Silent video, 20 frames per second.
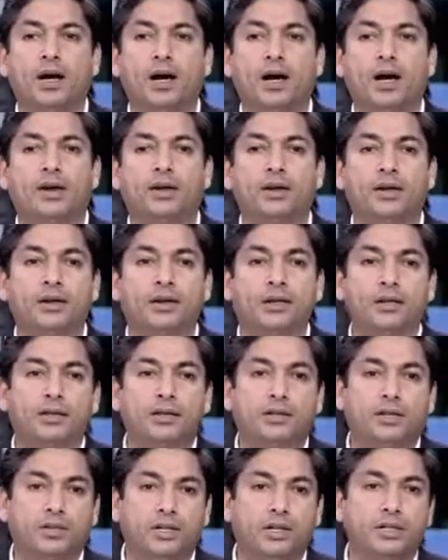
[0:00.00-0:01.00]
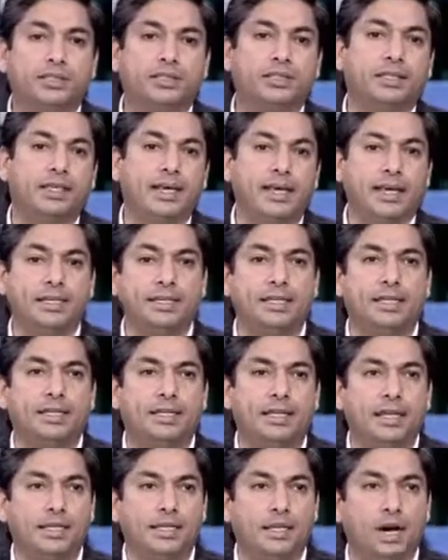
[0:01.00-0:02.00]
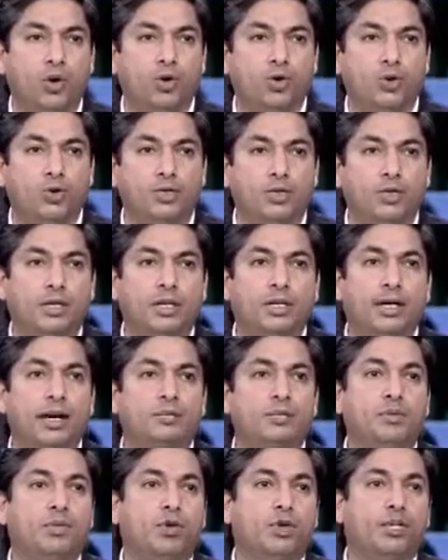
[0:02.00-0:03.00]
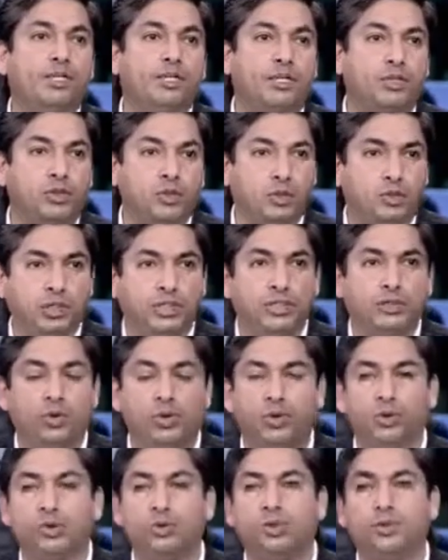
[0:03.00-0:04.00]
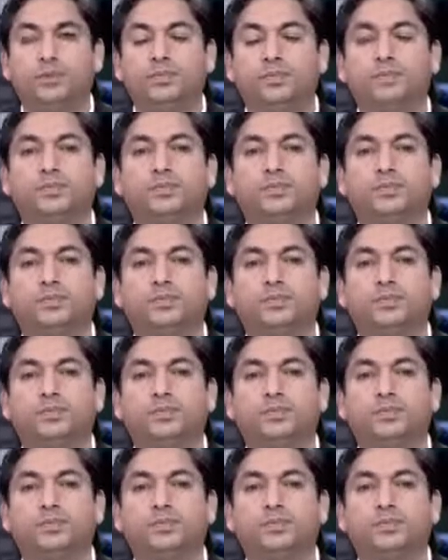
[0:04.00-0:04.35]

Our trucks gate in, gate out can be monitored through this also.